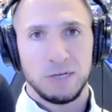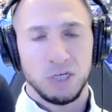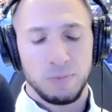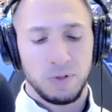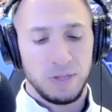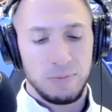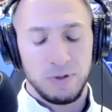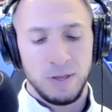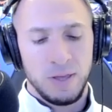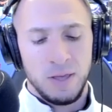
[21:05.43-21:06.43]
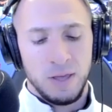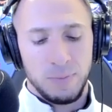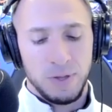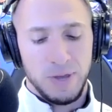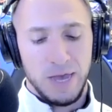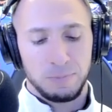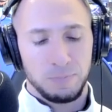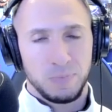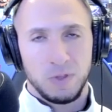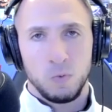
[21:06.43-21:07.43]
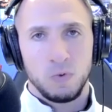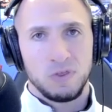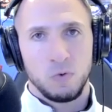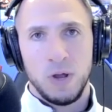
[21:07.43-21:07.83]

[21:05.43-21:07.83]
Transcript: typically. But I mean, man, the